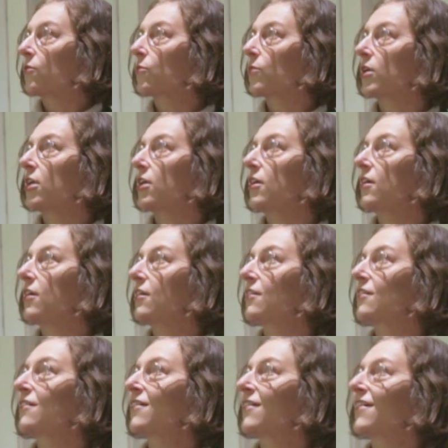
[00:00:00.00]
we
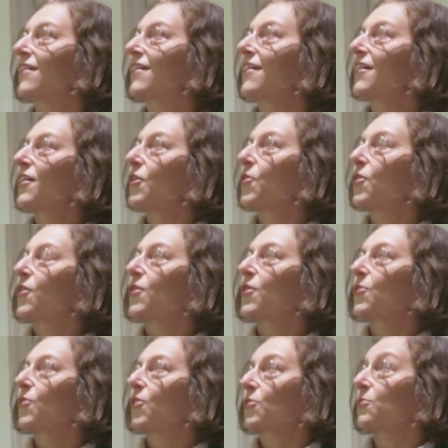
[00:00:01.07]

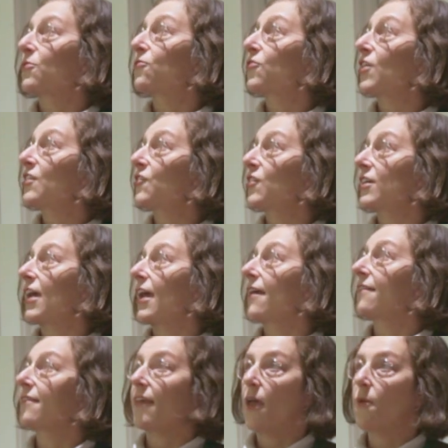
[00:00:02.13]
worked with Fredrik
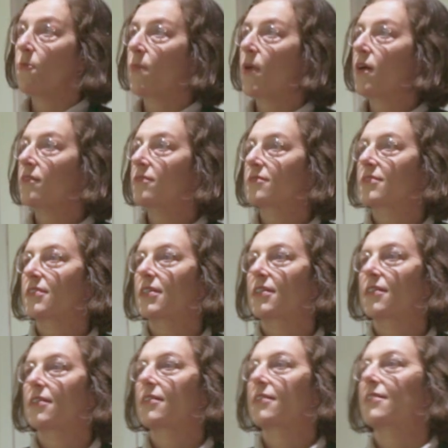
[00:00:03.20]
and Emma,
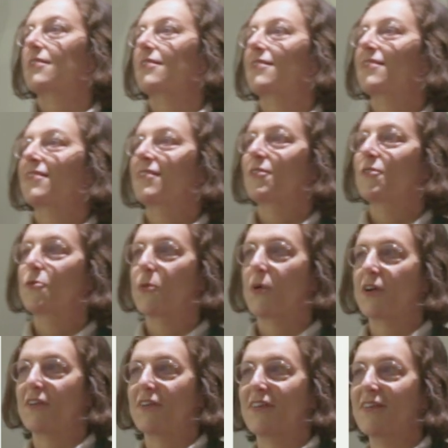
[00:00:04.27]
who
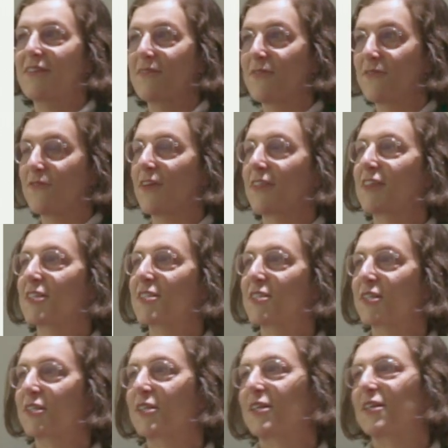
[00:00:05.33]
are
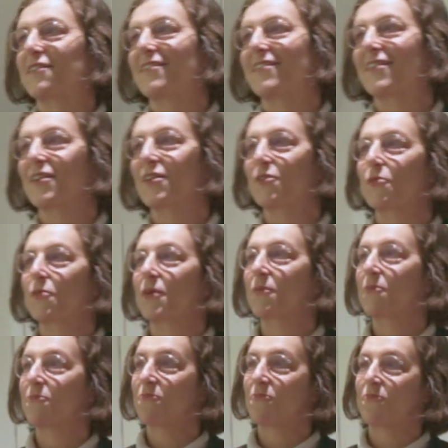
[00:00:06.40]
fantastic in
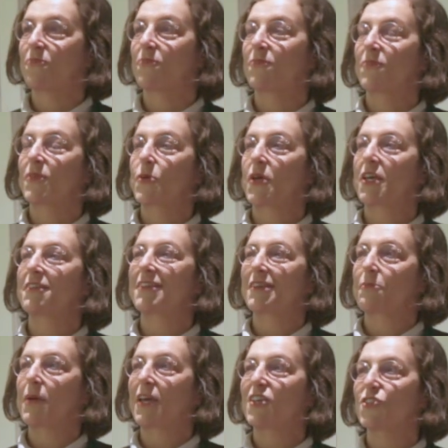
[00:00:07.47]

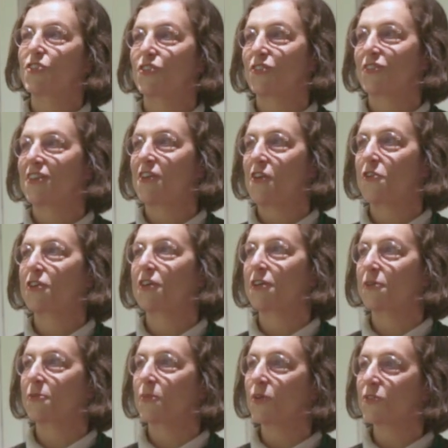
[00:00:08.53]
creating Bayesian
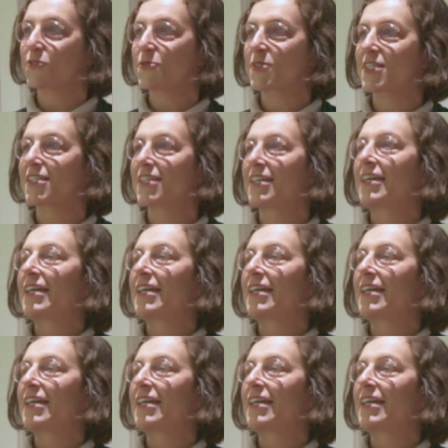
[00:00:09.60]
hierarchical models.